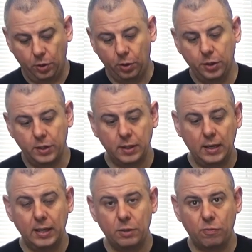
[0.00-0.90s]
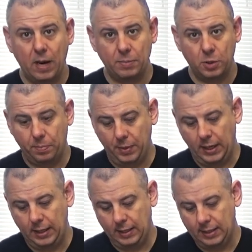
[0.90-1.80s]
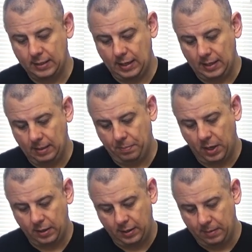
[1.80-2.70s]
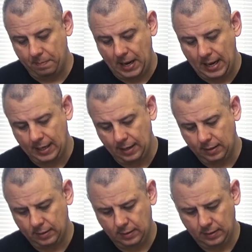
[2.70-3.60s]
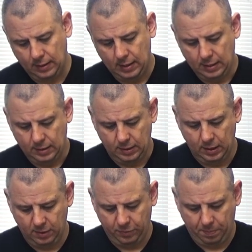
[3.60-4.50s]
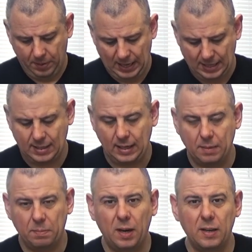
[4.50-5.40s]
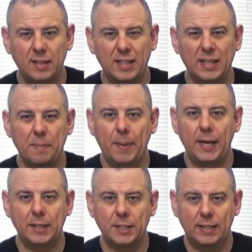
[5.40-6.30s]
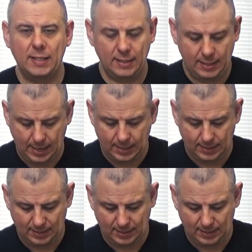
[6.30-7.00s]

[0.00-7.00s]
cord is wrapped up in this polythene bag. It's a lot of plastic and polythene packaging these days,